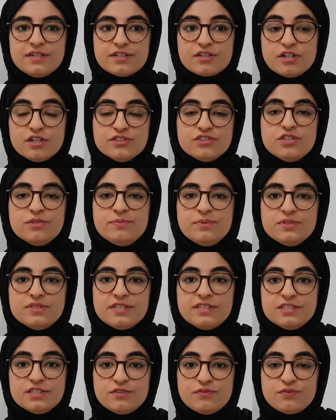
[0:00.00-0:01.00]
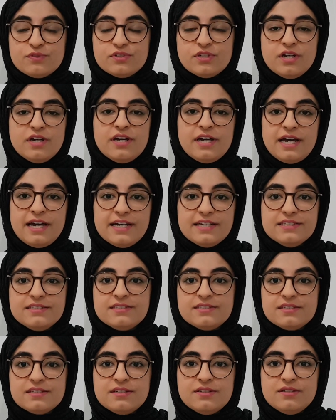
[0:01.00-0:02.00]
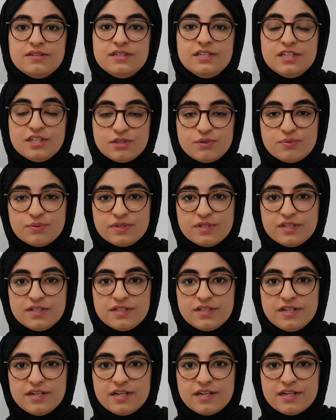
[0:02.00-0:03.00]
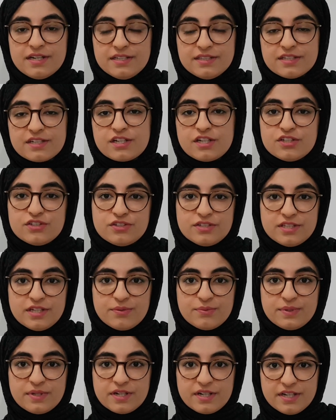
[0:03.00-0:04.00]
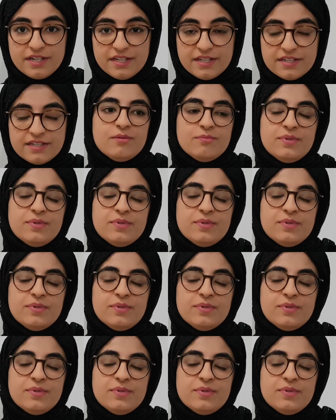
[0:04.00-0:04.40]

contribute and as if we're not as equal in the country that we are in.